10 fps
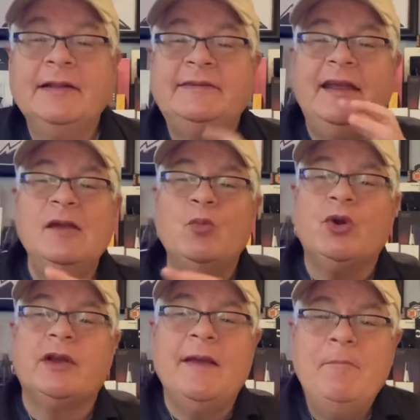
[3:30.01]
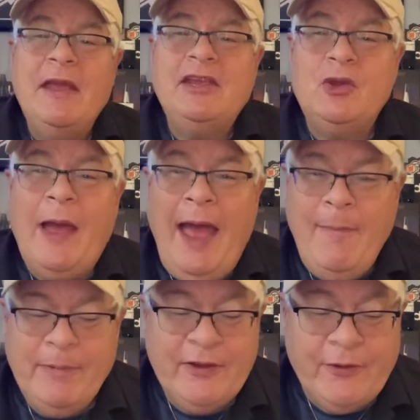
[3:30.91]
Teamwork can make you
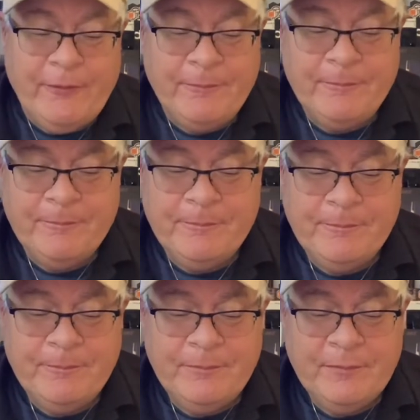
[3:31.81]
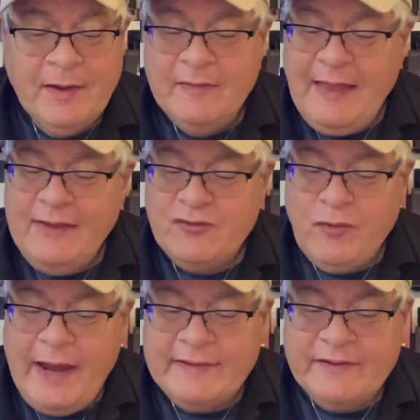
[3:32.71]
happier. That's
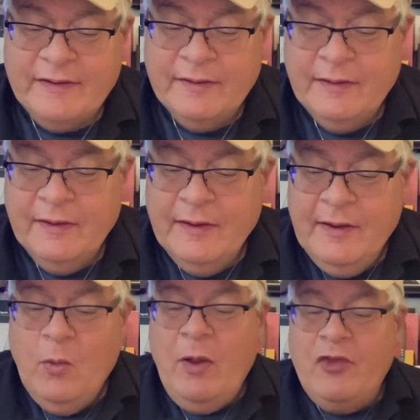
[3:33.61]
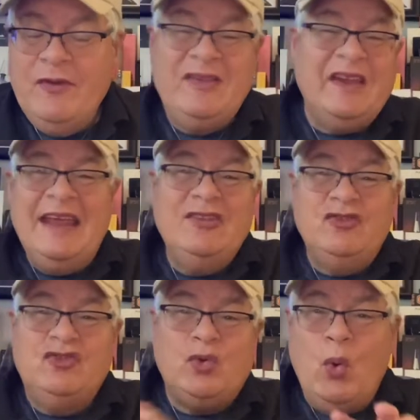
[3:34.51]
right. Whether it's in
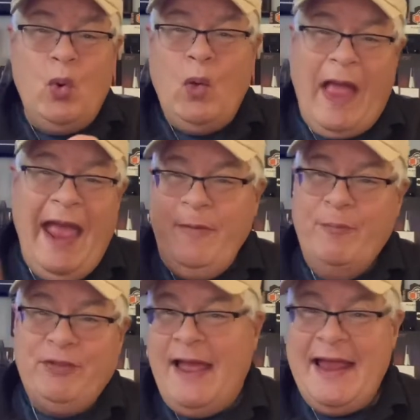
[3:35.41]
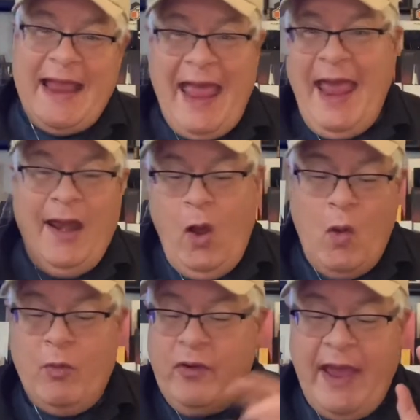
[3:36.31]
school, at play, at
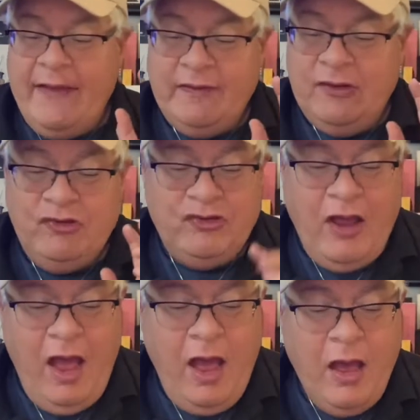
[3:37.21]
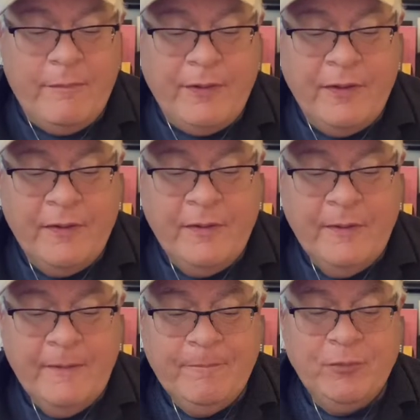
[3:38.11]
home, or at the job,
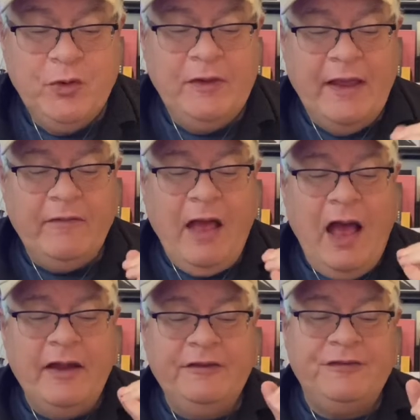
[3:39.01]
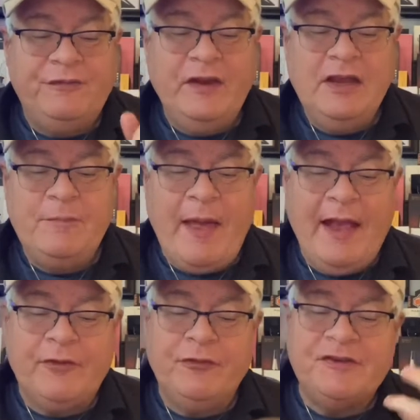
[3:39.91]
you get honest
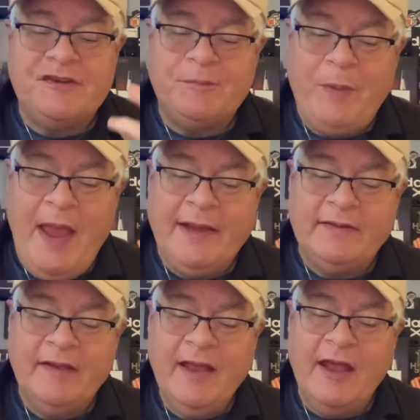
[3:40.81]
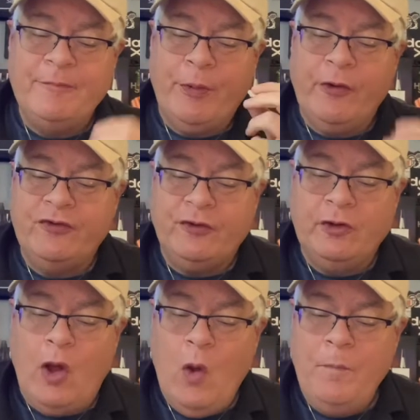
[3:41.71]
feedback, respect, and
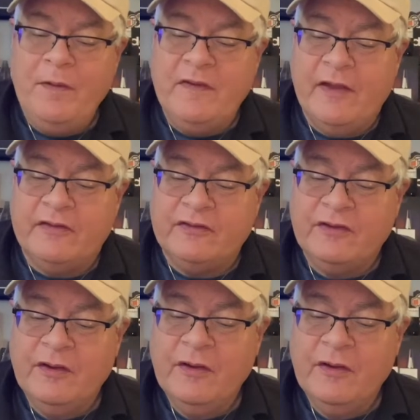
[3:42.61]
personal openness.